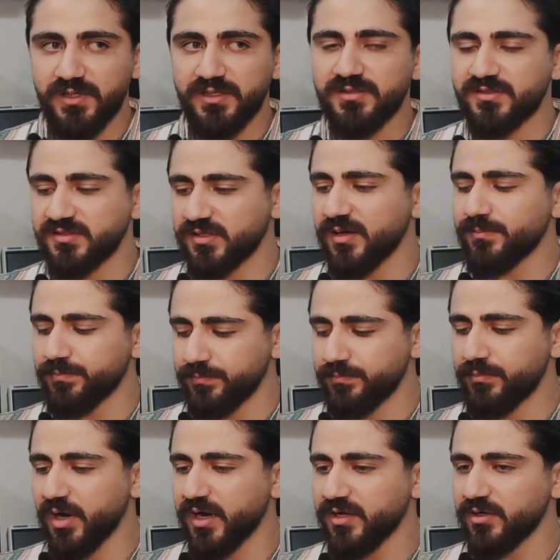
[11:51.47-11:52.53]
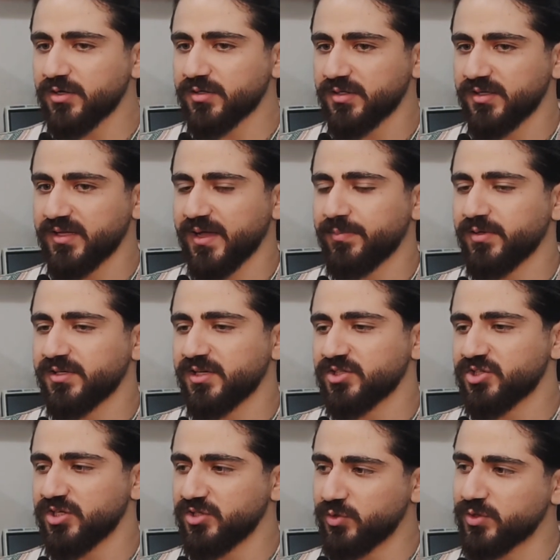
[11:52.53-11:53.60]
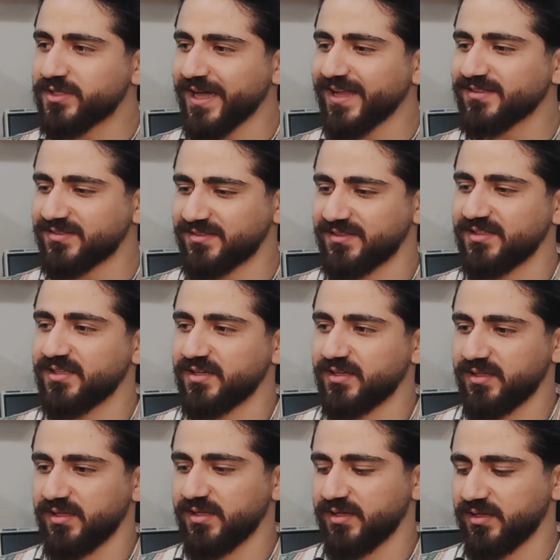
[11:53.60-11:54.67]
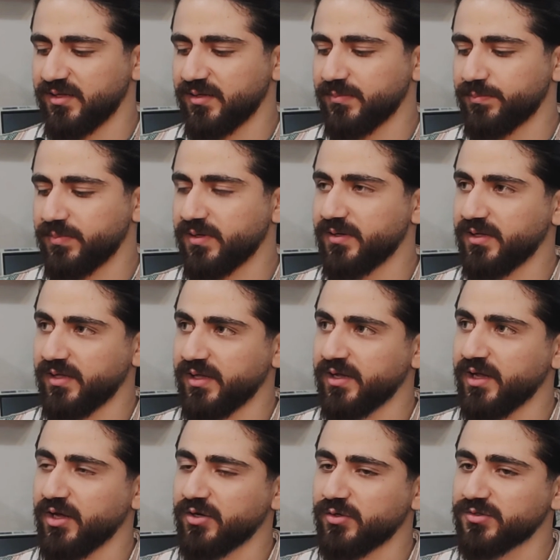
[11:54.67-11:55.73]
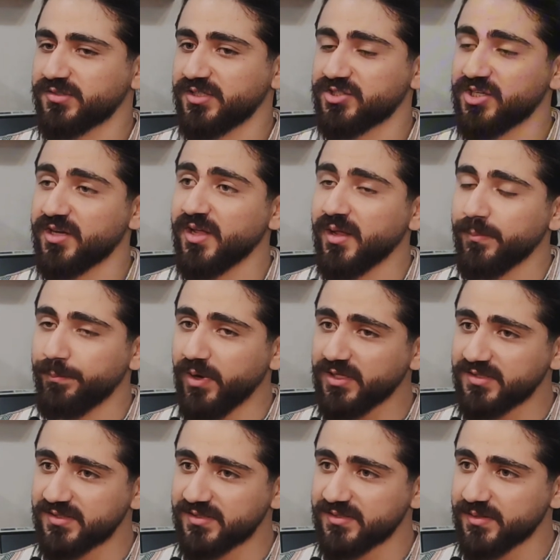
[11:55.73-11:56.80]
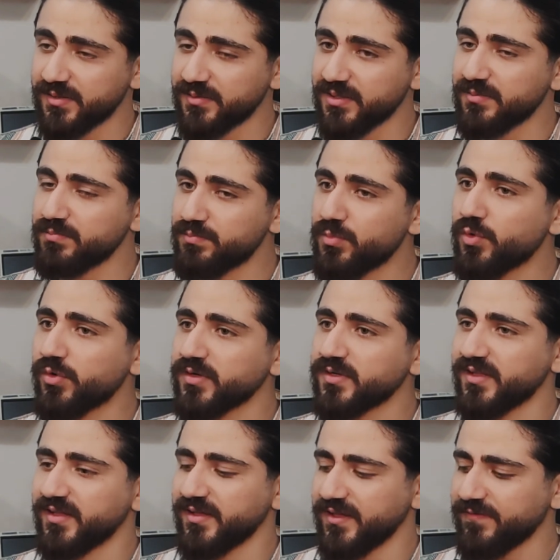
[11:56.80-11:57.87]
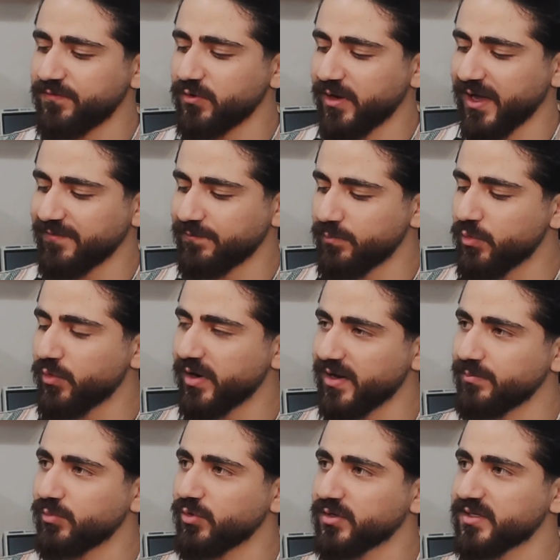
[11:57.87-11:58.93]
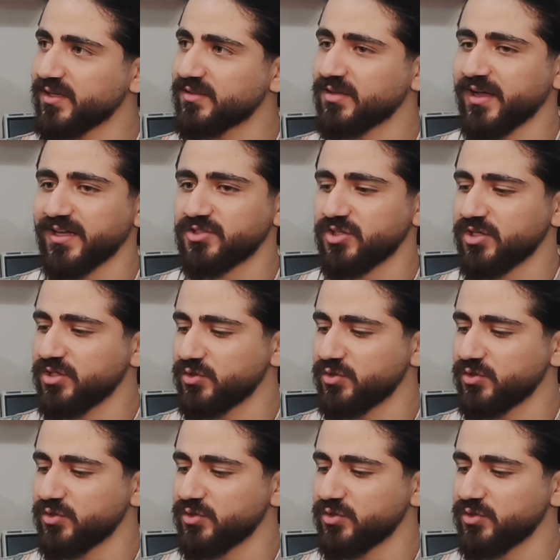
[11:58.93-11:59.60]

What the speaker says: In some minor application, you can see the AI hallucination, but if you have more and more data, actually